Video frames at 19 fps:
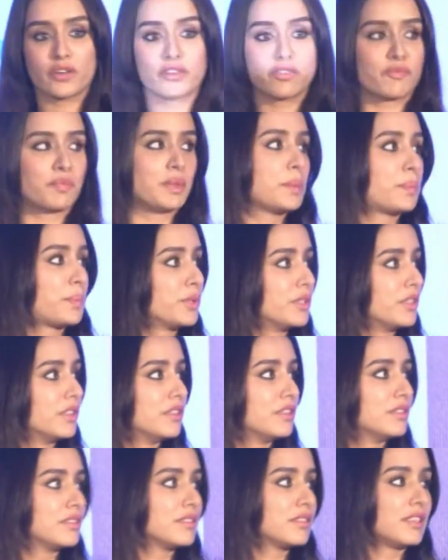of
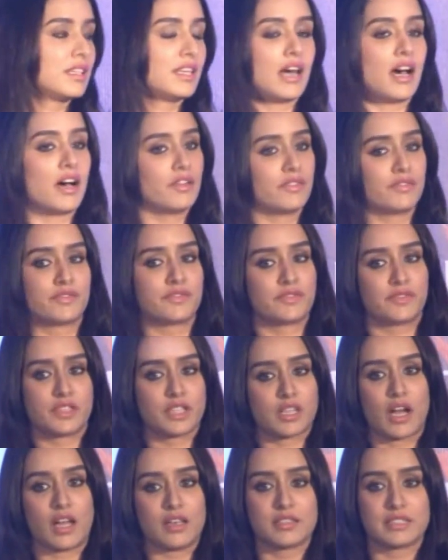people love the
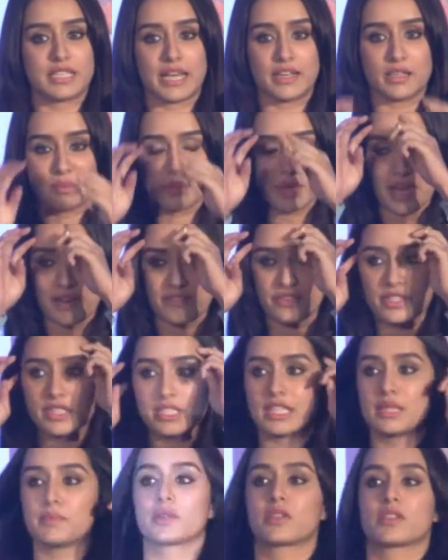color denim,
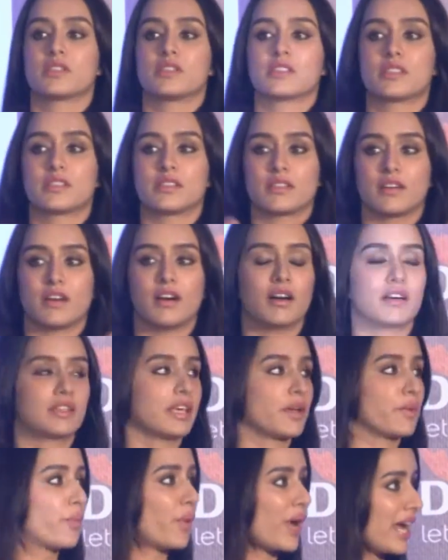evidently because
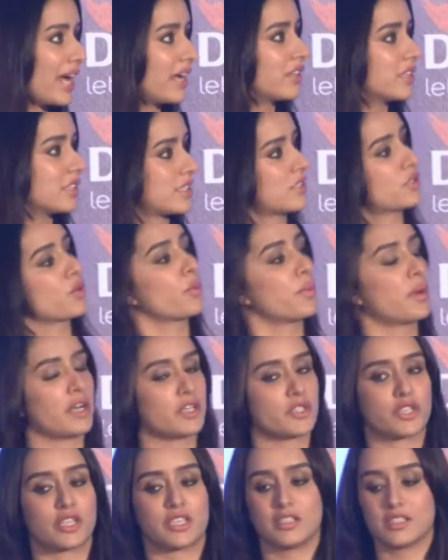they wear it so
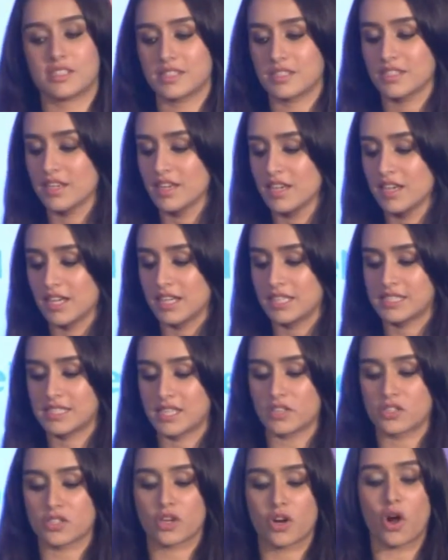much, and It's
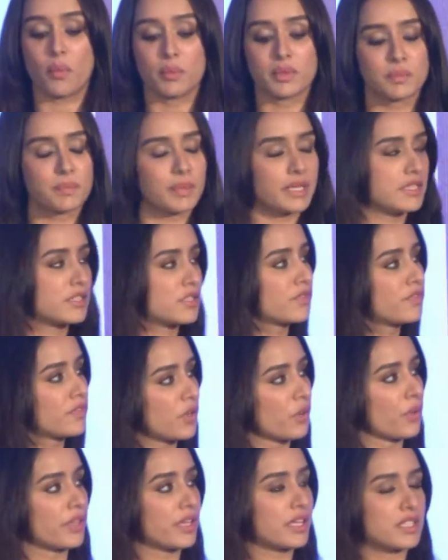such a common piece of
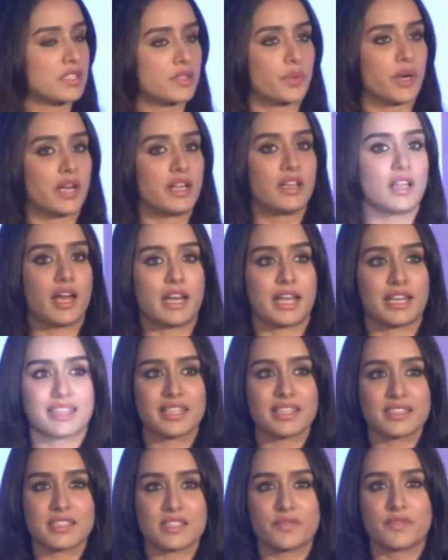clothing as well. And I
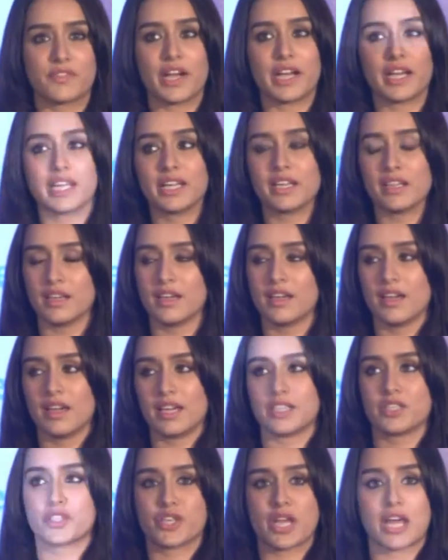think it's a very,
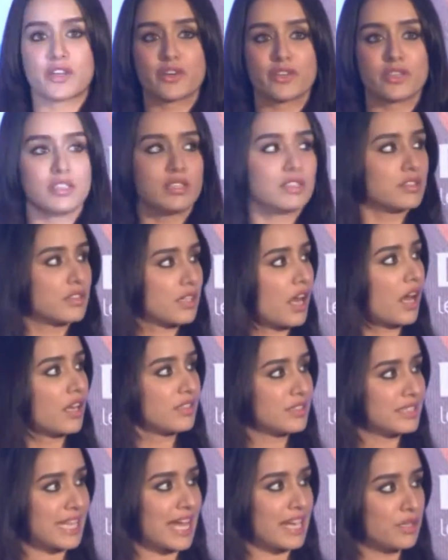in general, the
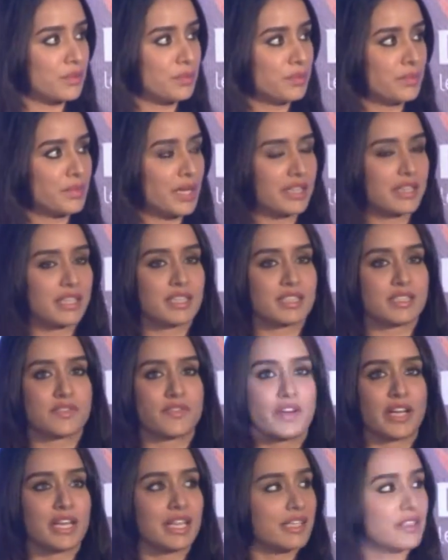color denim, I think it's
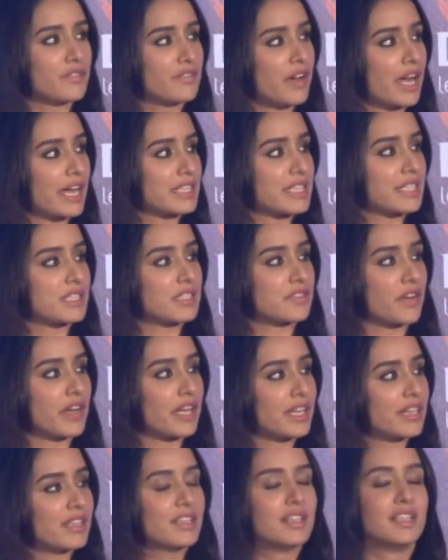very inviting. It's
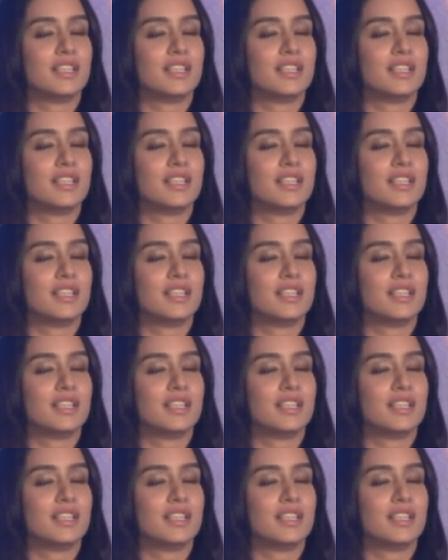very,